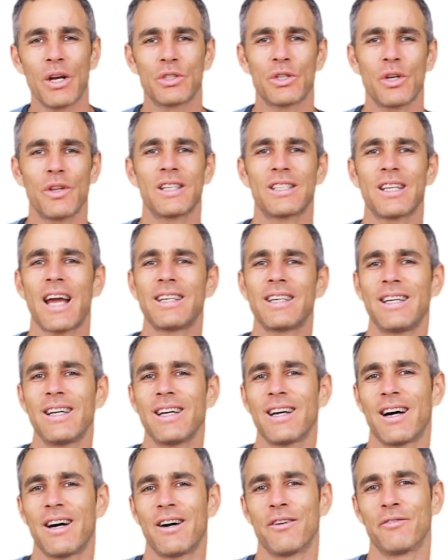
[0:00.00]
So this
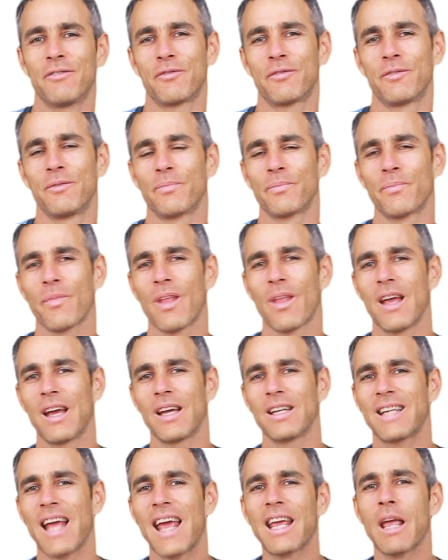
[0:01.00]
idea of
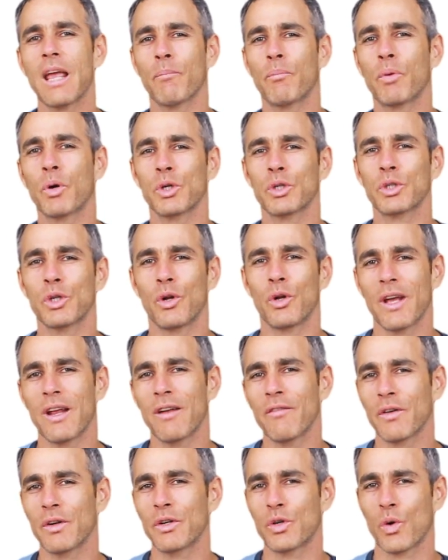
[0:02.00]
taking personal
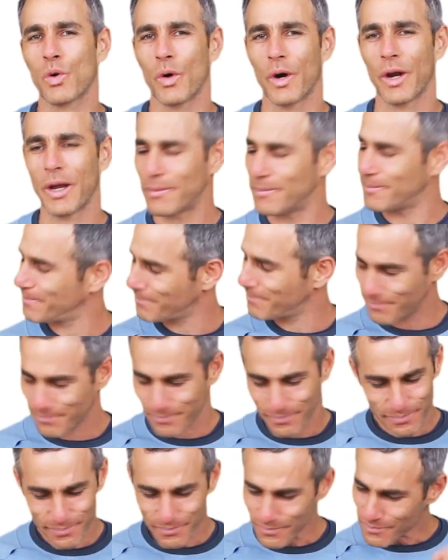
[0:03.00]
inventory,
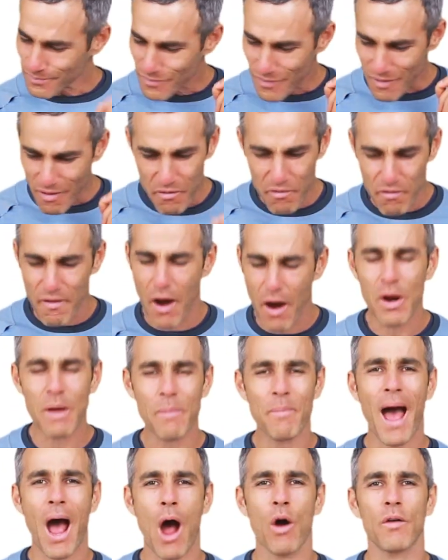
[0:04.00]

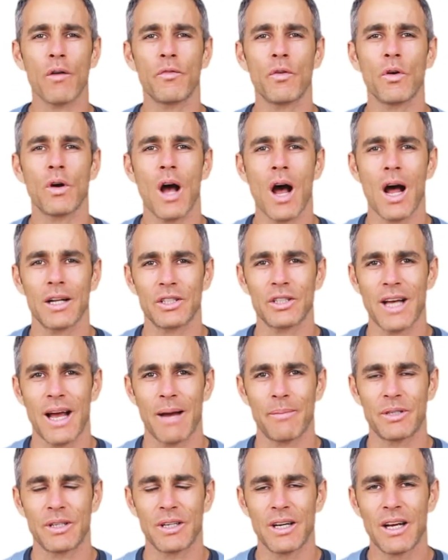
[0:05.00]
very powerful
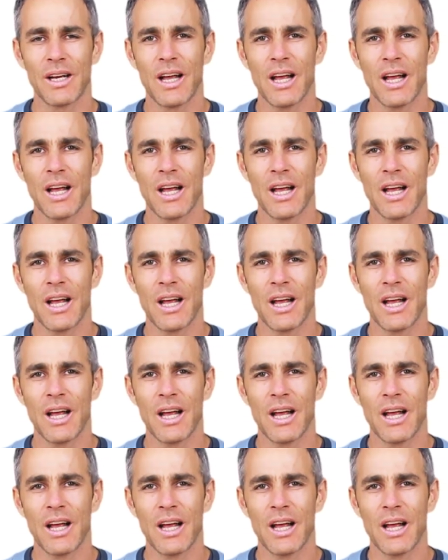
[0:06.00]
concept.